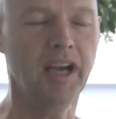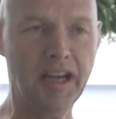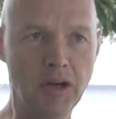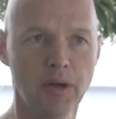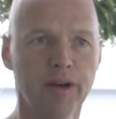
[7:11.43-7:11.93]

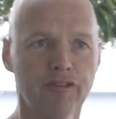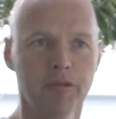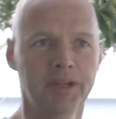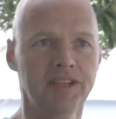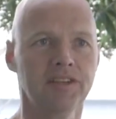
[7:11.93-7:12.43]
and learn
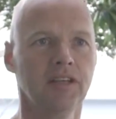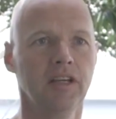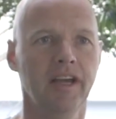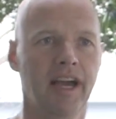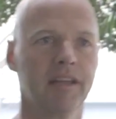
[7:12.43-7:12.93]
from it,
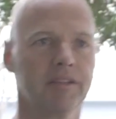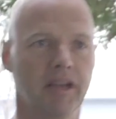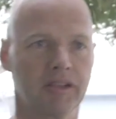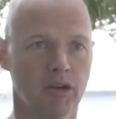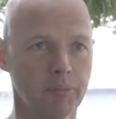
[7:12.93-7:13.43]
and,
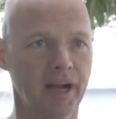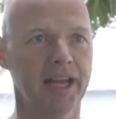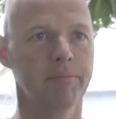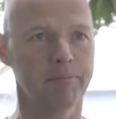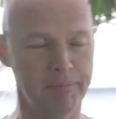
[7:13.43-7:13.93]
and
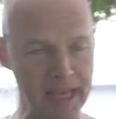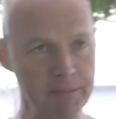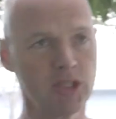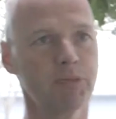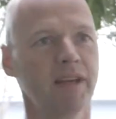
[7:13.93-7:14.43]
combine
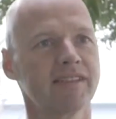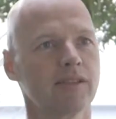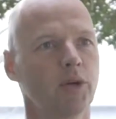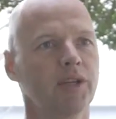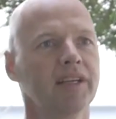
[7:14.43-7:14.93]

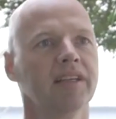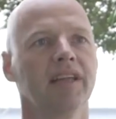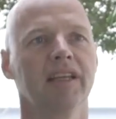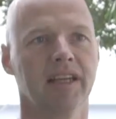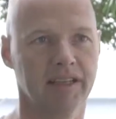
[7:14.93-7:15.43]
image-based learning and,
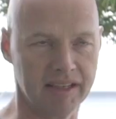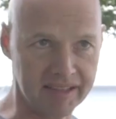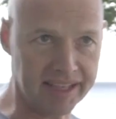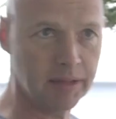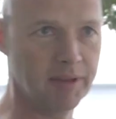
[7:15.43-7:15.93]
and, and
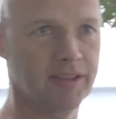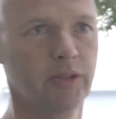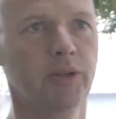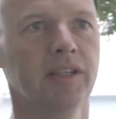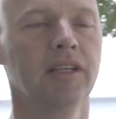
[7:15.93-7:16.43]
data-based
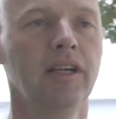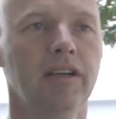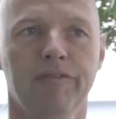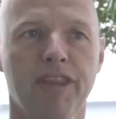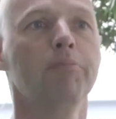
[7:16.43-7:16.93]
learning
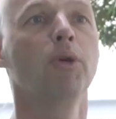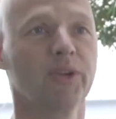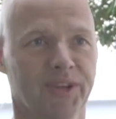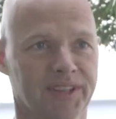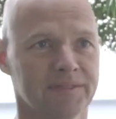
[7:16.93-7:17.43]
with book
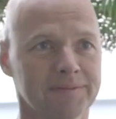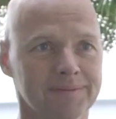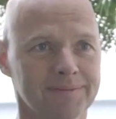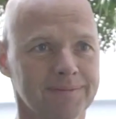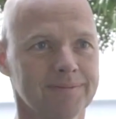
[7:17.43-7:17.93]
learning.
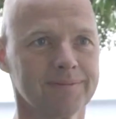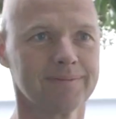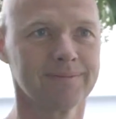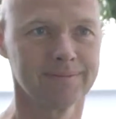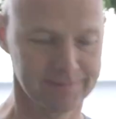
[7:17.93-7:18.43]
Coffee or